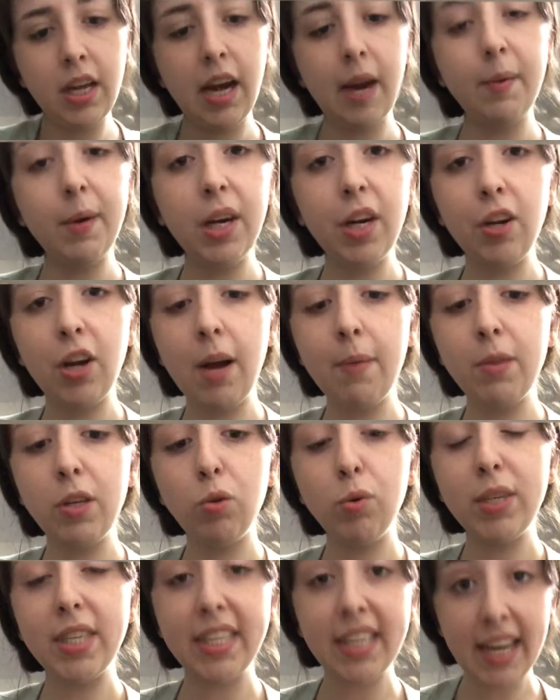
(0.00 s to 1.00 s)
I'm gonna grab the
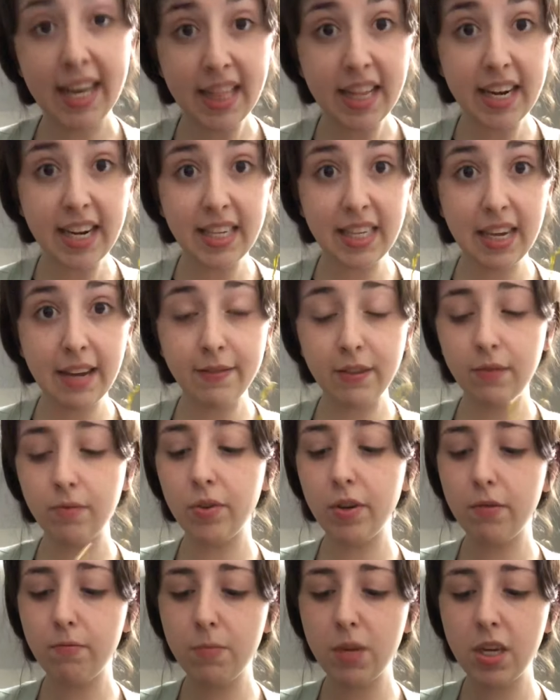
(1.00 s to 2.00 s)
twist tie that I saved in
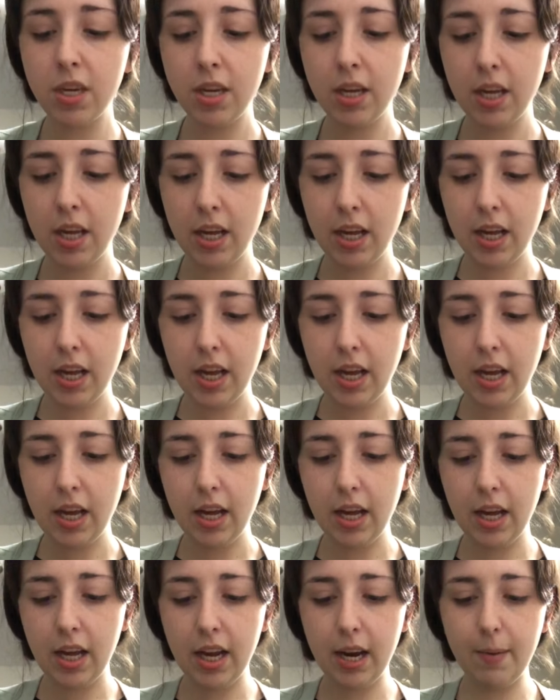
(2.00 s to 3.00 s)
front of me. And
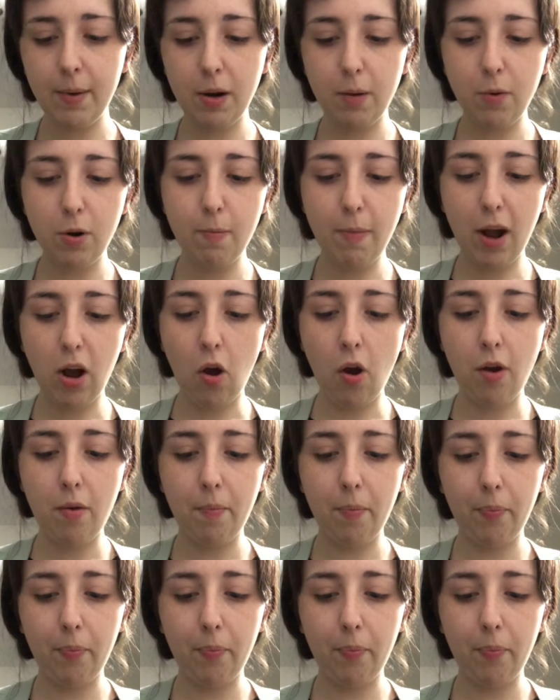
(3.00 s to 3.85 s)
I'm gonna put it back on.